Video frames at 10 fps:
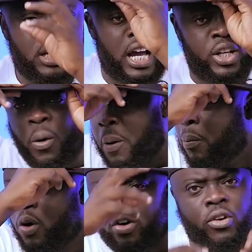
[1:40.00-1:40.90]
Are you
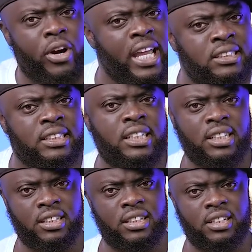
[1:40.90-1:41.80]
people crazy?
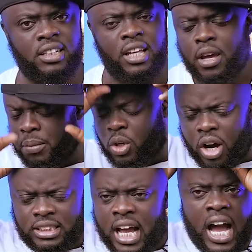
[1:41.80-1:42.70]

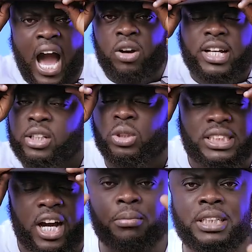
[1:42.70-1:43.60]
Because how can you
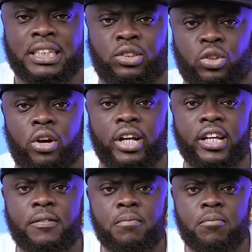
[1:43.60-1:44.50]
tell me this story?
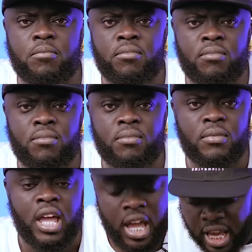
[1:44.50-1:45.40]

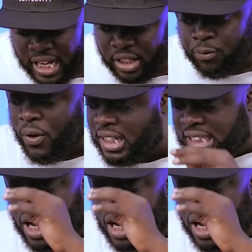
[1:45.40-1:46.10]
And the fact